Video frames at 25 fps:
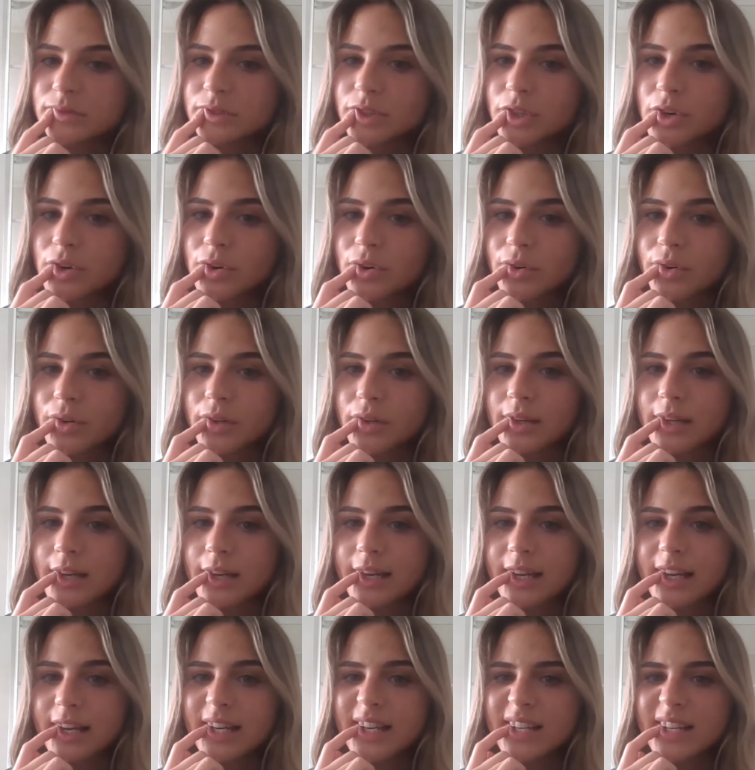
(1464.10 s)
no
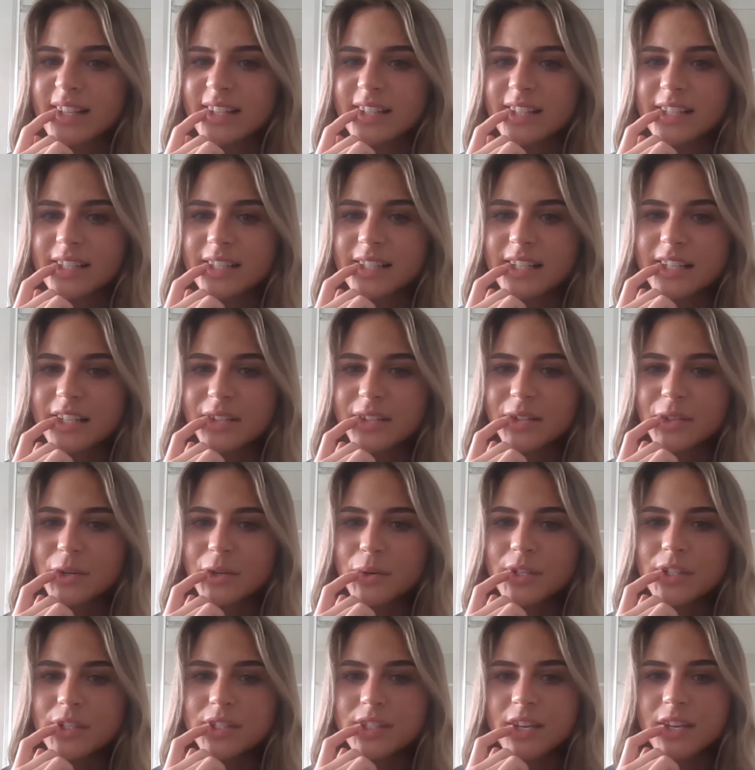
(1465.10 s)
like I, I don't
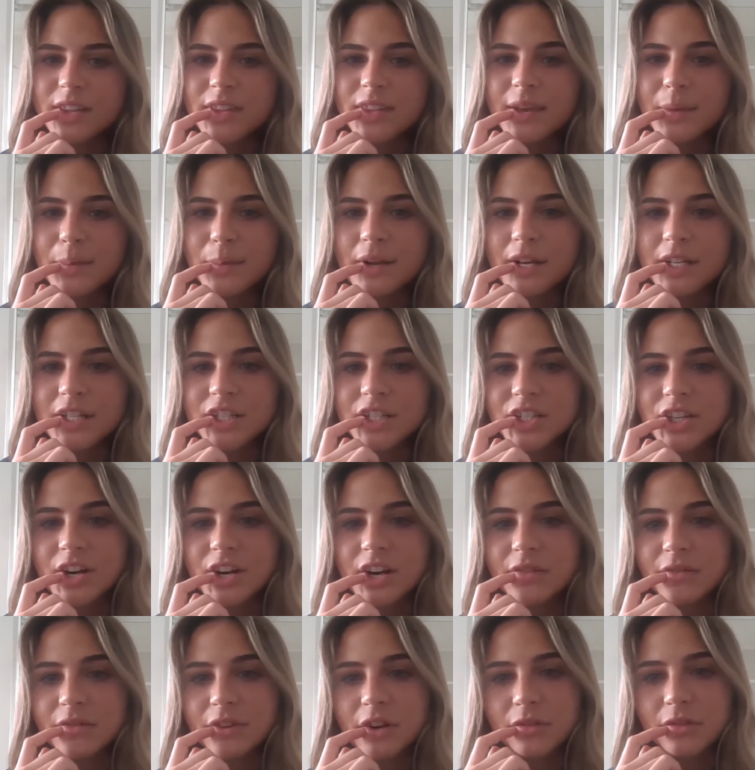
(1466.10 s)
know it's not that
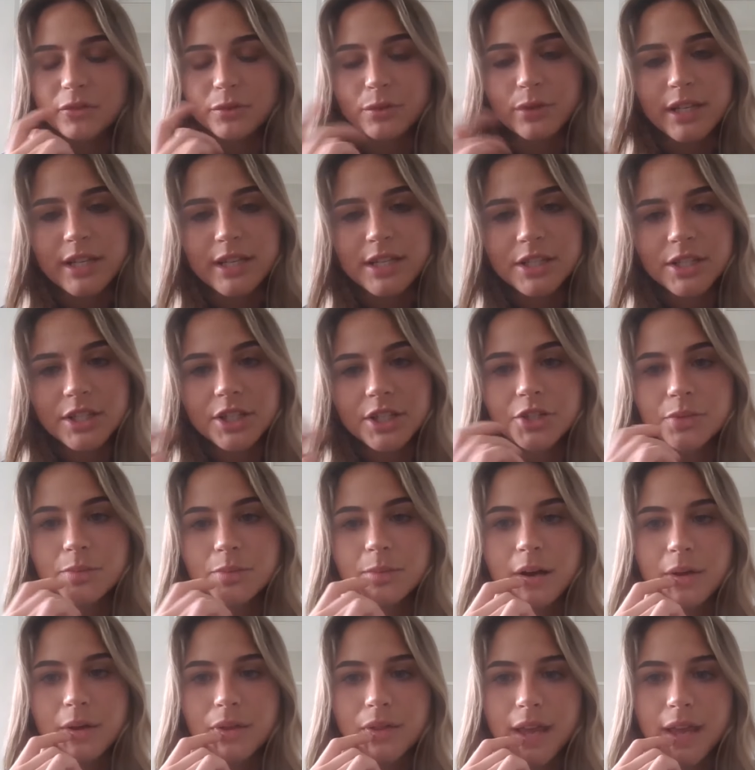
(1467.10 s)
much of, of
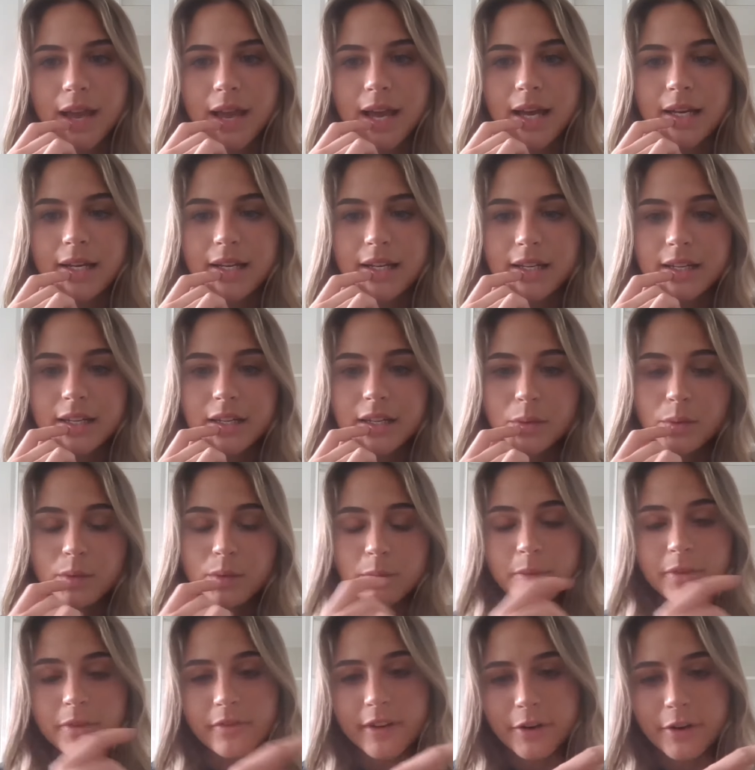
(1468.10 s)
research about that it, it
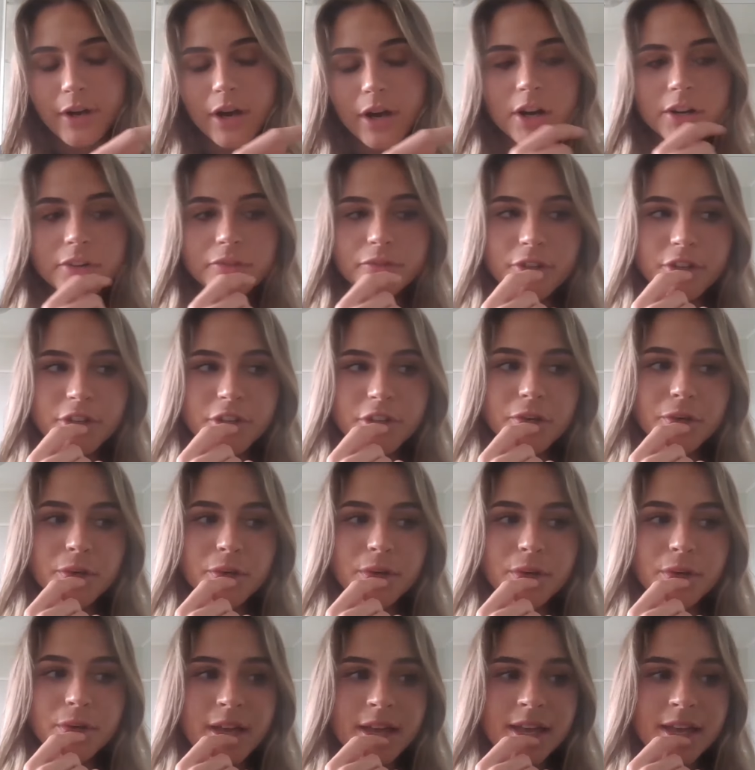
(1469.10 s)
would be very hard for
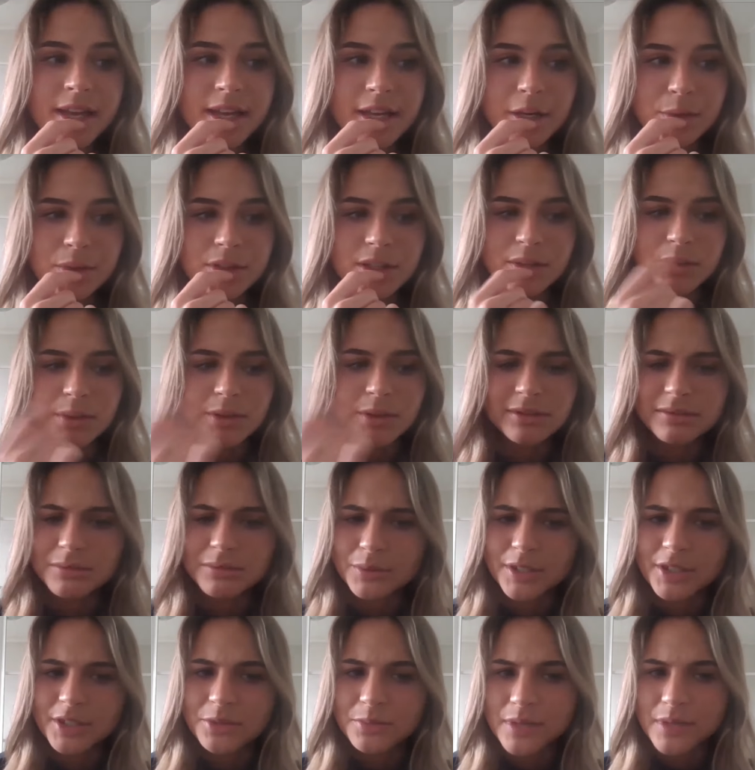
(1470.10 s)
you and I was like, what,
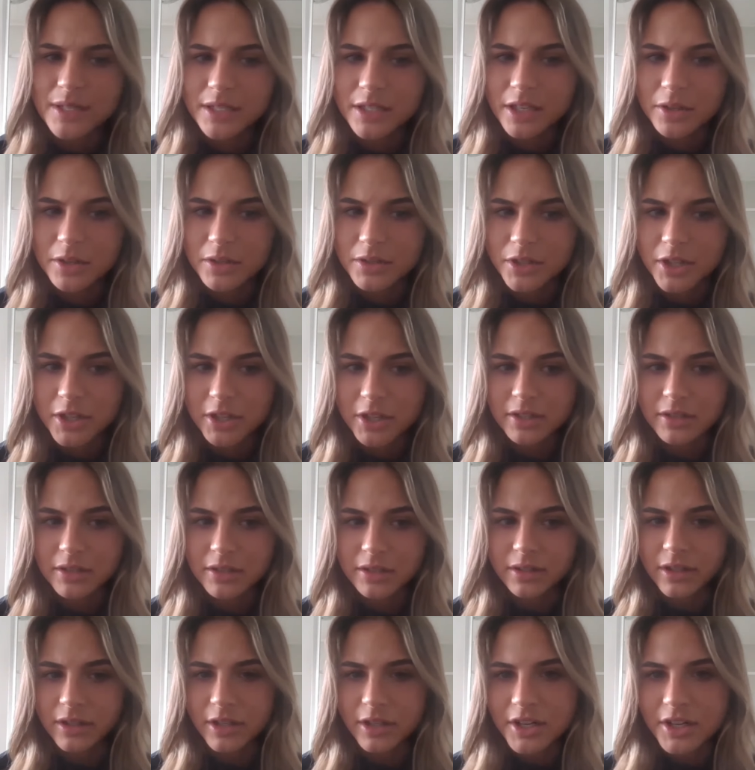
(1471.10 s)
what do you mean not, not,
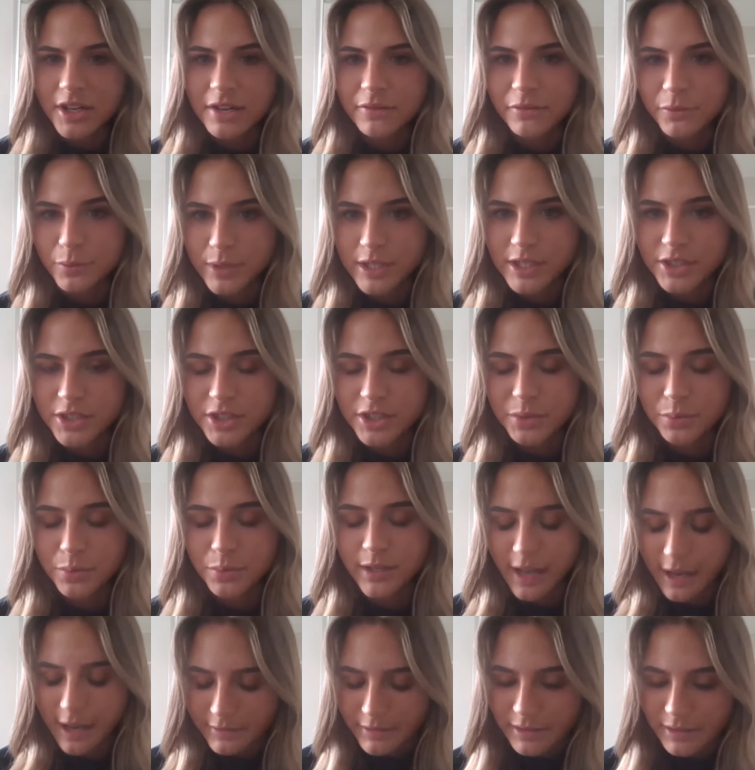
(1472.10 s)
not enough
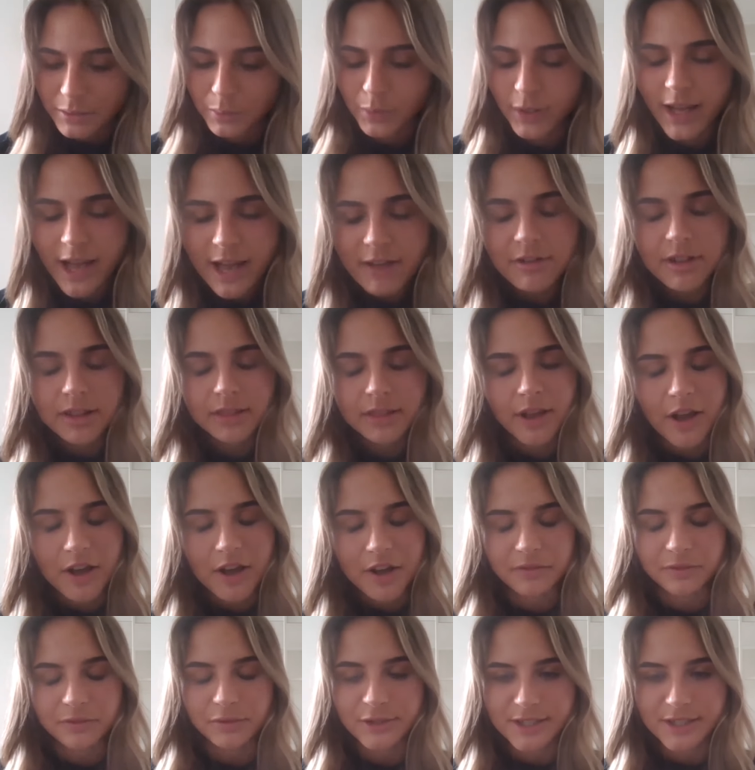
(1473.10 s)
research? We have, we have a
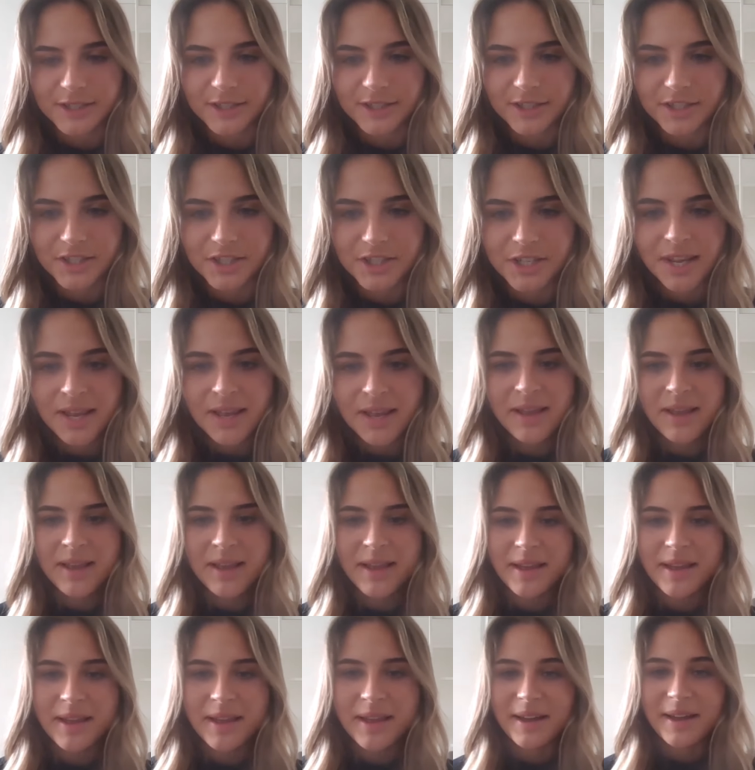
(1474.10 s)
lot of research.
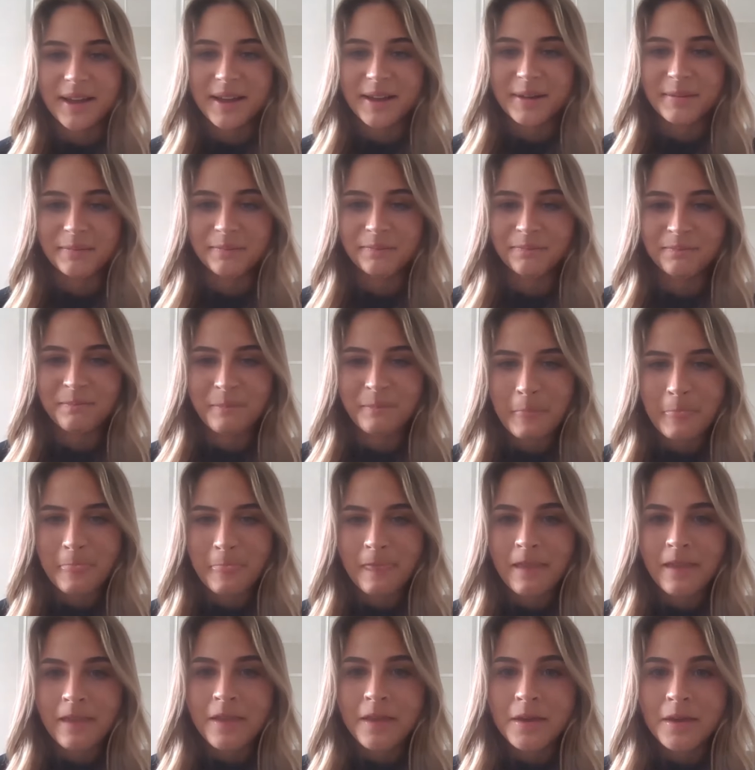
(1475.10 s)
Um,
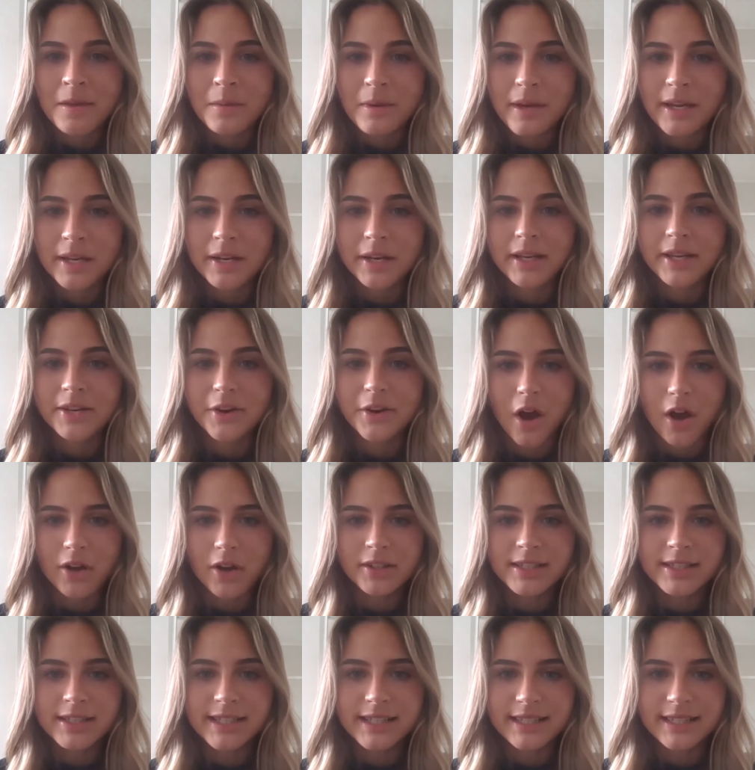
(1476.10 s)
and, and
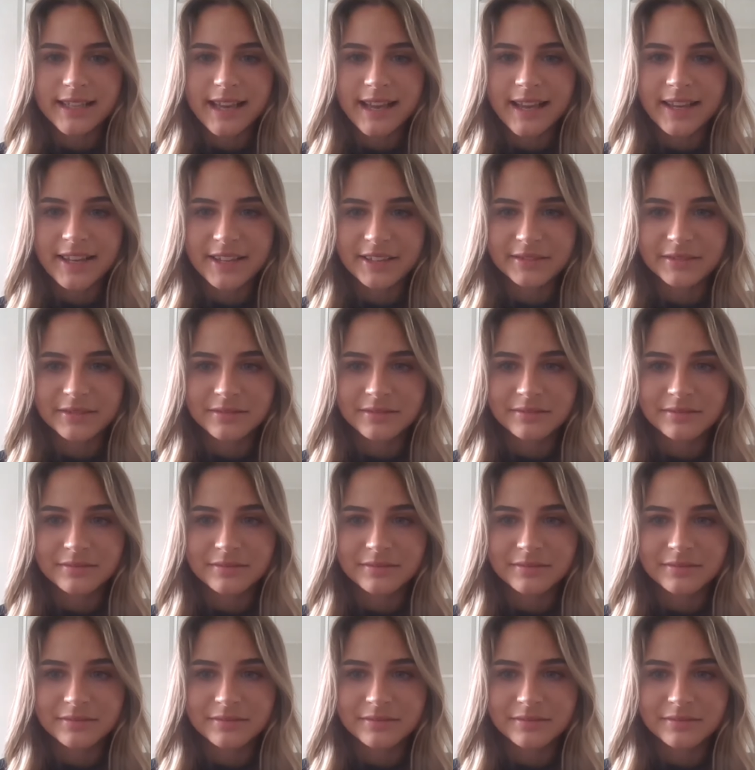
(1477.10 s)
honestly, like,